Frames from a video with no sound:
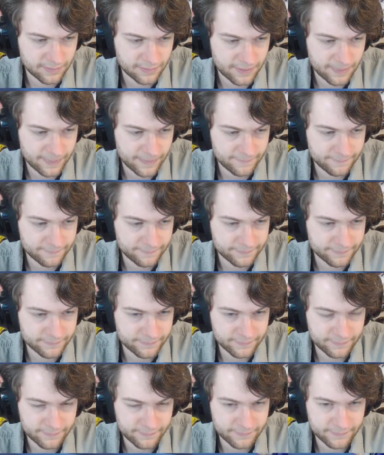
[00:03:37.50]

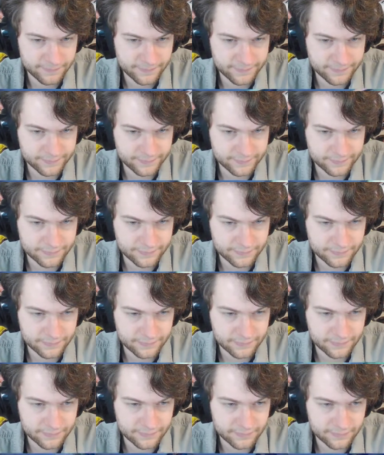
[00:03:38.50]

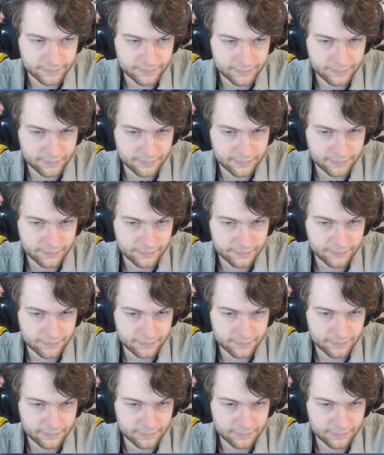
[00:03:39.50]

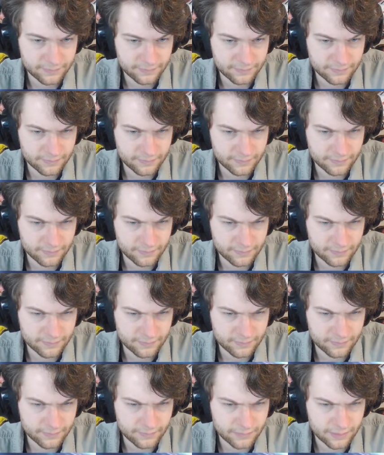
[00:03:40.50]

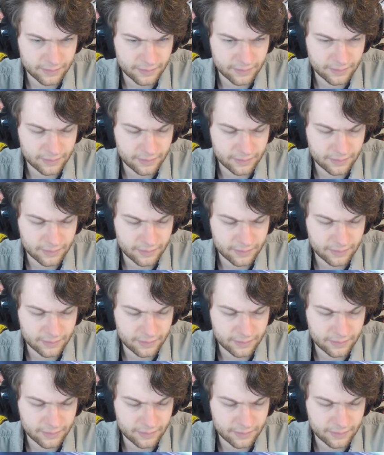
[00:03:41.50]
(silence)